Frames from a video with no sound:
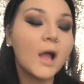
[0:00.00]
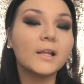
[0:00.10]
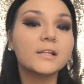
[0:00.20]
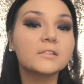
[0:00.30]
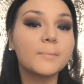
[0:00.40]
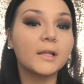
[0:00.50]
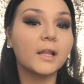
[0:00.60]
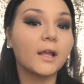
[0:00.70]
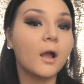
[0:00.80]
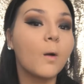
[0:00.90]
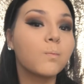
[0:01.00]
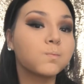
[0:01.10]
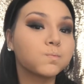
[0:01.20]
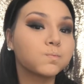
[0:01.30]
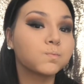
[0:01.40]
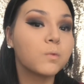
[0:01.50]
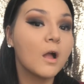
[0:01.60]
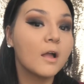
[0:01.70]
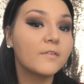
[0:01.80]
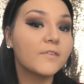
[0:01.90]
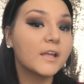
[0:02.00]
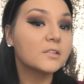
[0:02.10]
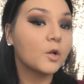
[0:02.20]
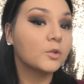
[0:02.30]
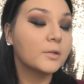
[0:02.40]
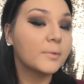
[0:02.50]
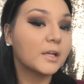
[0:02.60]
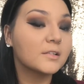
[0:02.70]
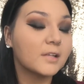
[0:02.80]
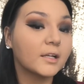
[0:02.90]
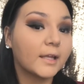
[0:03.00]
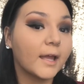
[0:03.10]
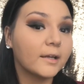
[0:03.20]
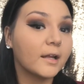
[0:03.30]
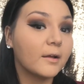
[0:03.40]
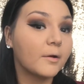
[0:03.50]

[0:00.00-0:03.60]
I like to make like a face only because, again,